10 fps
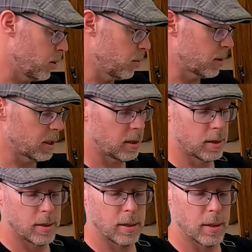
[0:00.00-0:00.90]
use
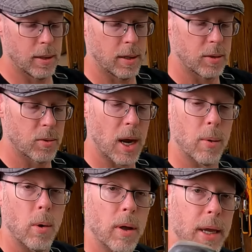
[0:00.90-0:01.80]
a
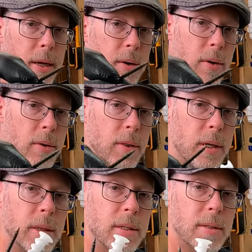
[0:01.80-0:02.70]
drywall anchor
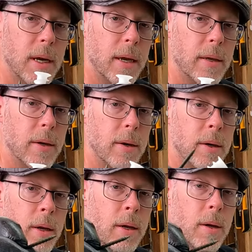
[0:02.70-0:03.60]
like this guy
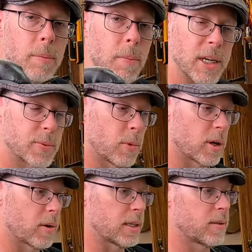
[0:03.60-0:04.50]
here, much more
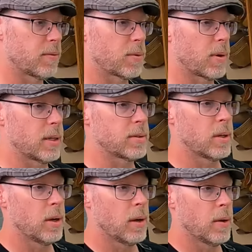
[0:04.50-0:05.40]
aggressive threads,
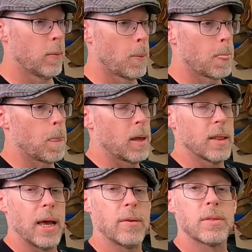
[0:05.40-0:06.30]

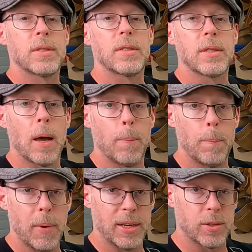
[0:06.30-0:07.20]
allows
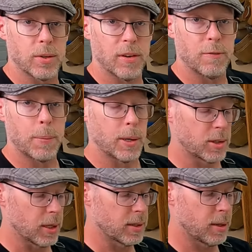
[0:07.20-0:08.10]
some measure of
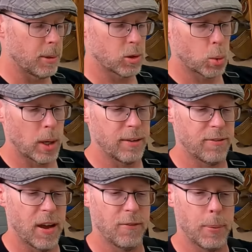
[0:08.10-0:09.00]
purchase, and about
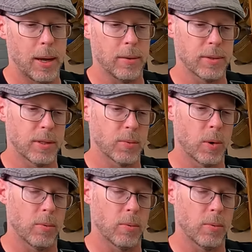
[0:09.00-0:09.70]
25 pounds is